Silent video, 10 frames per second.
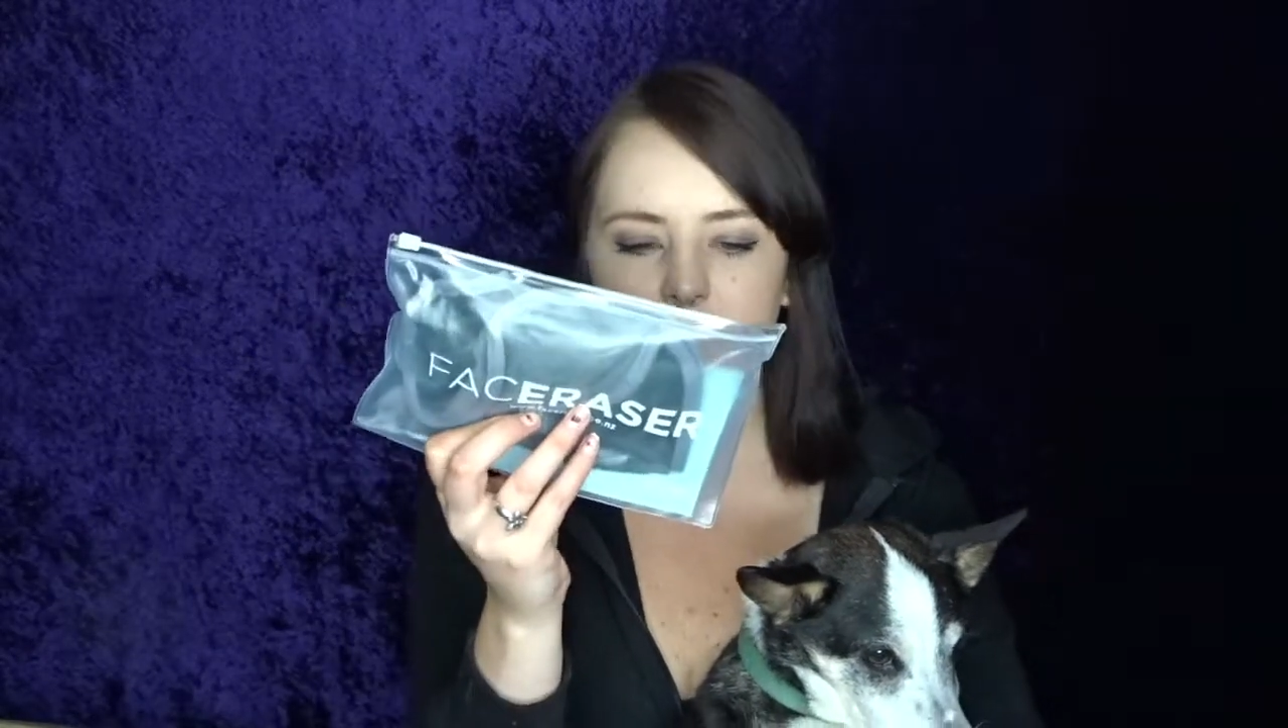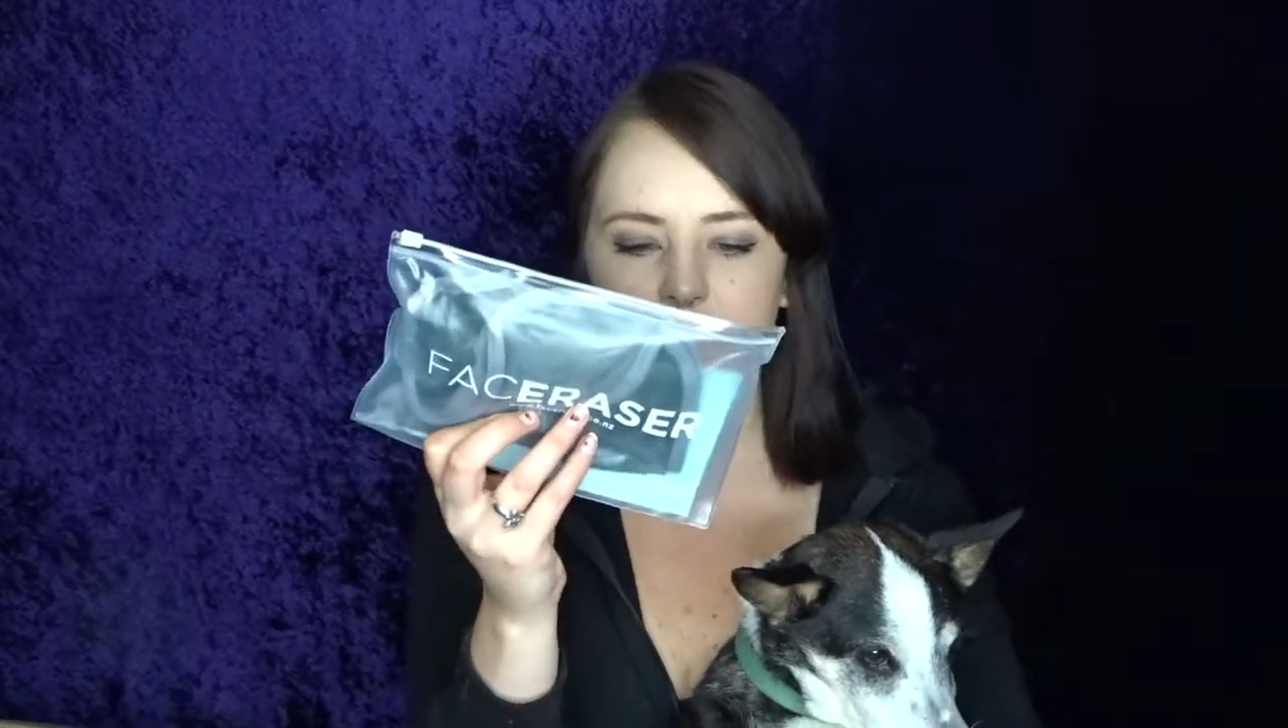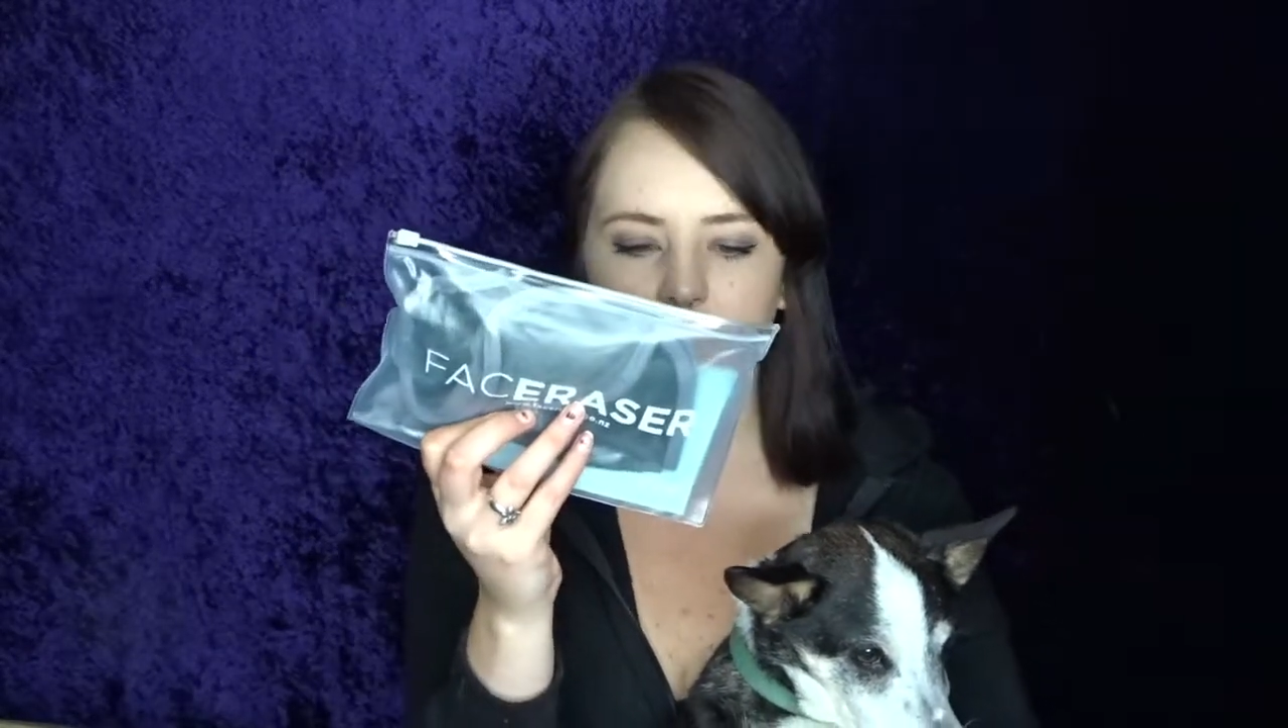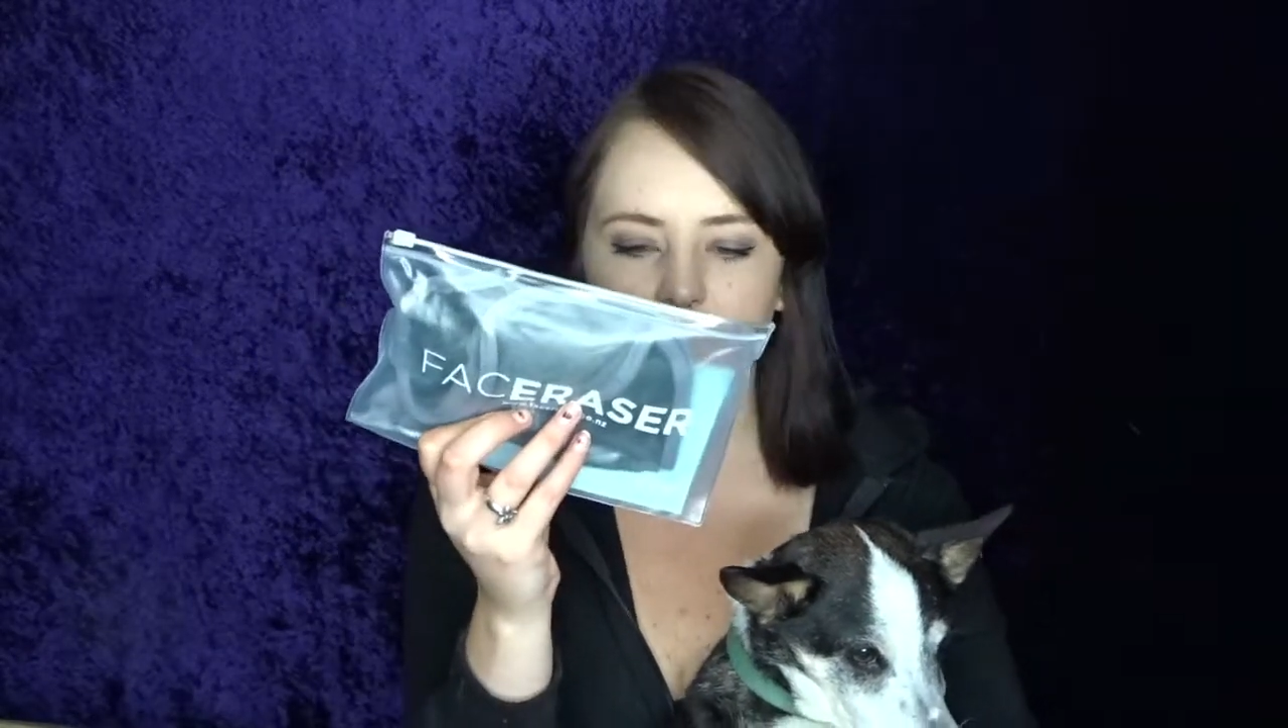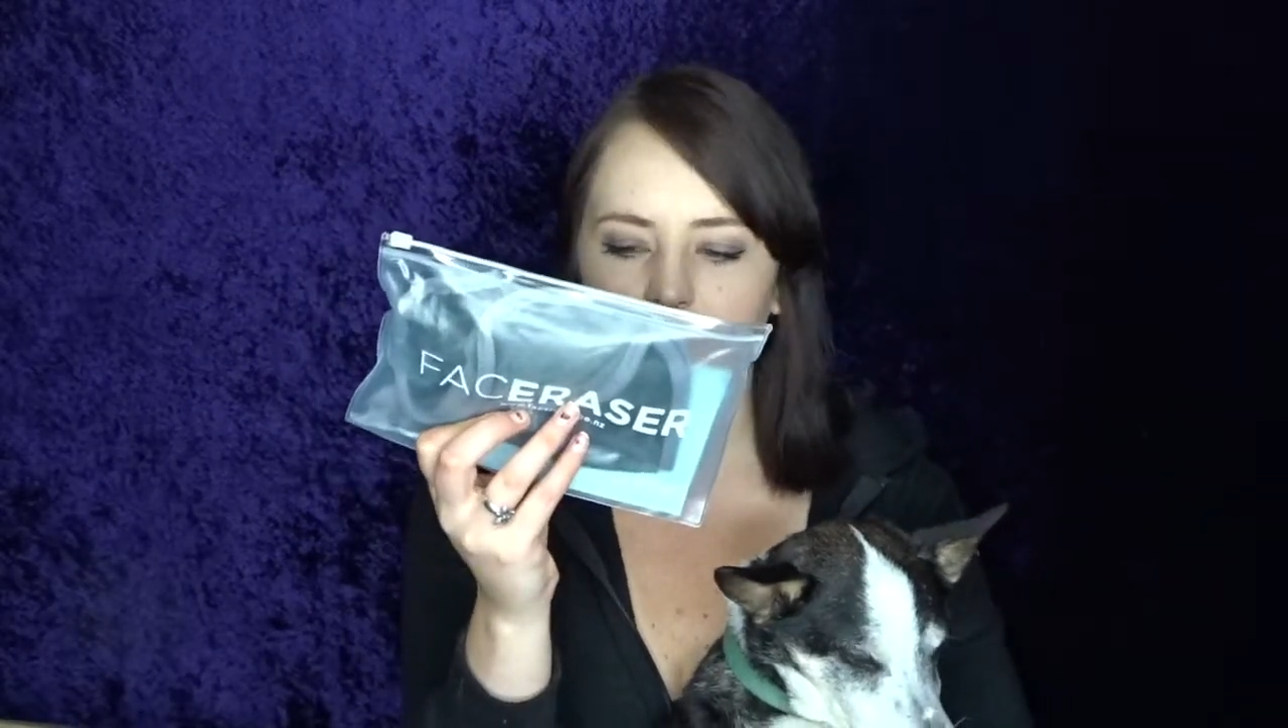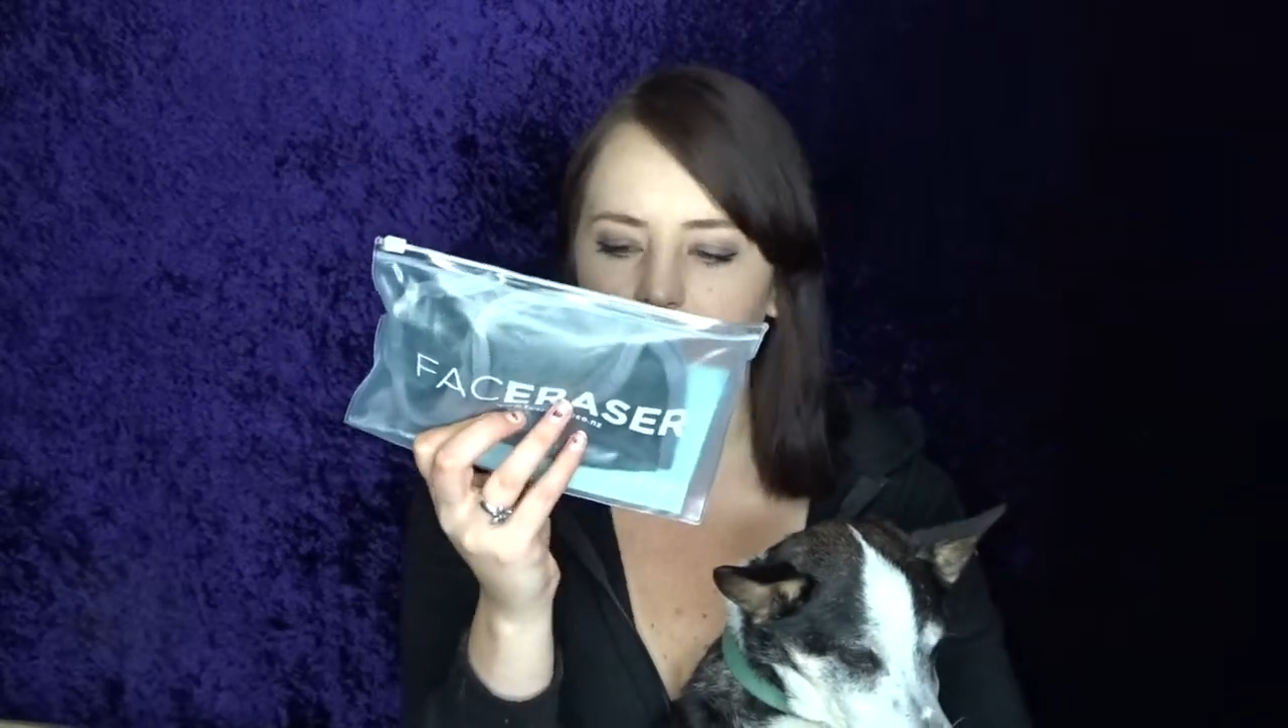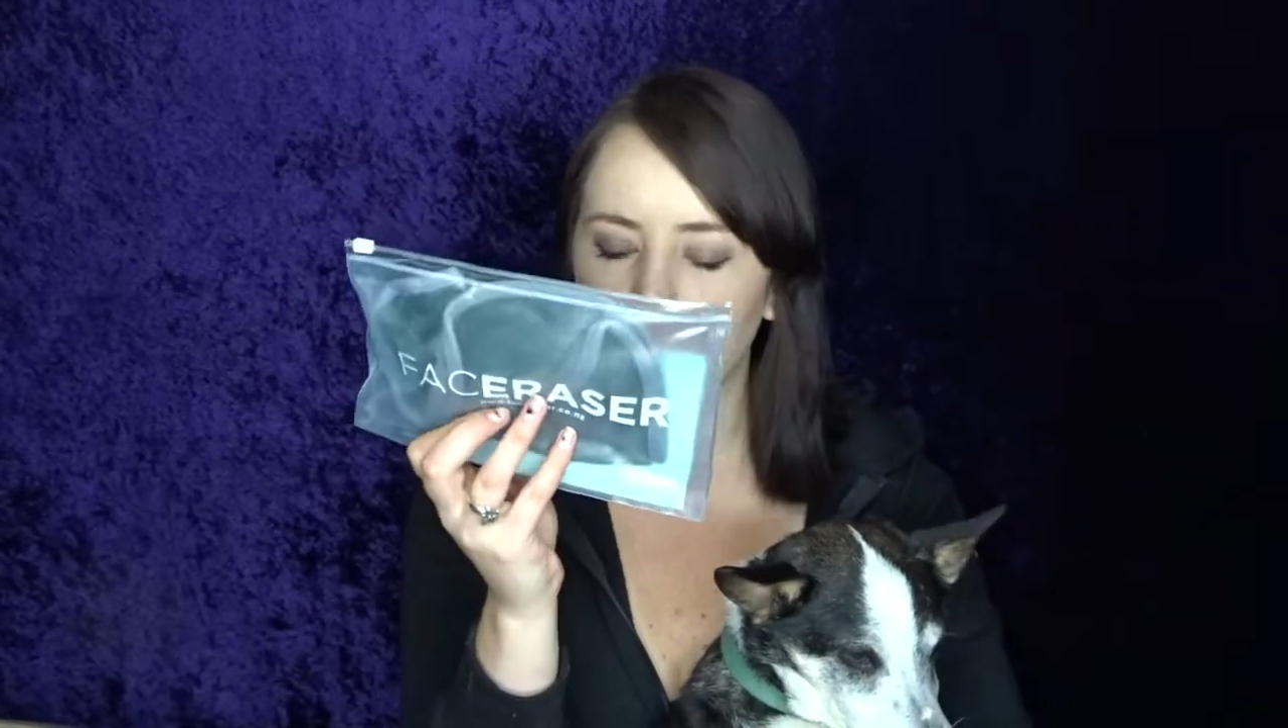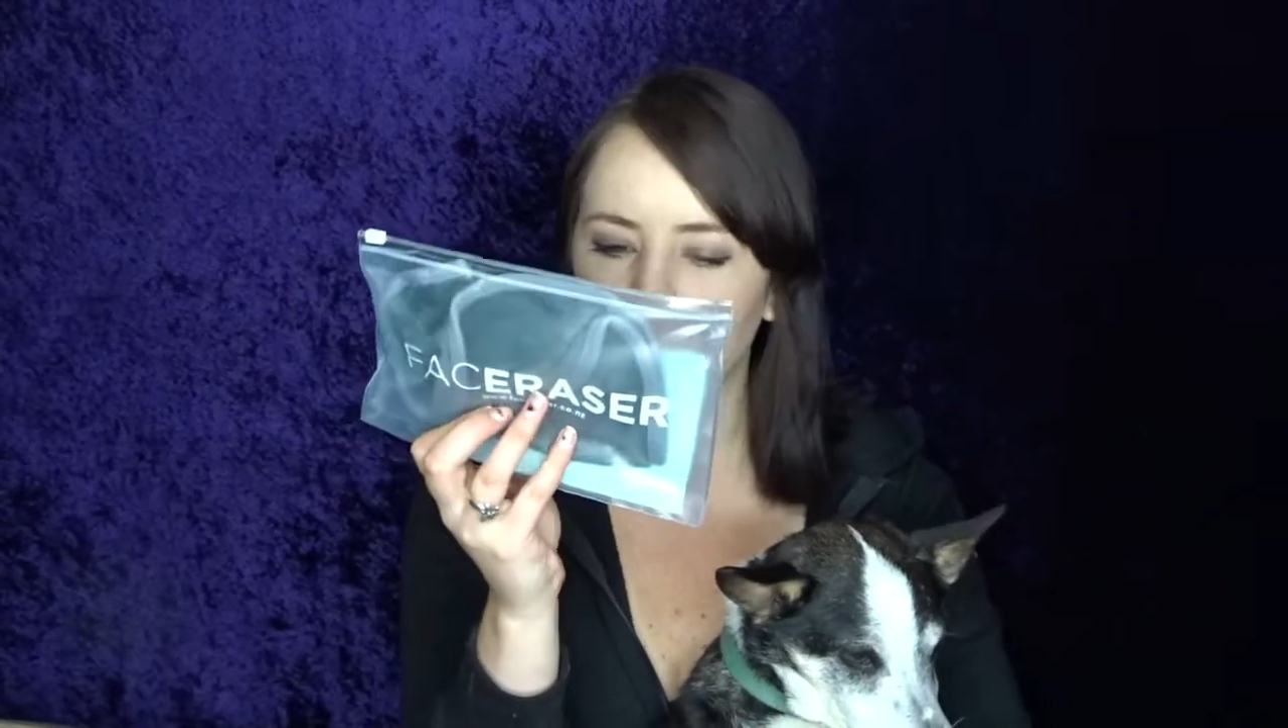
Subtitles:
is like a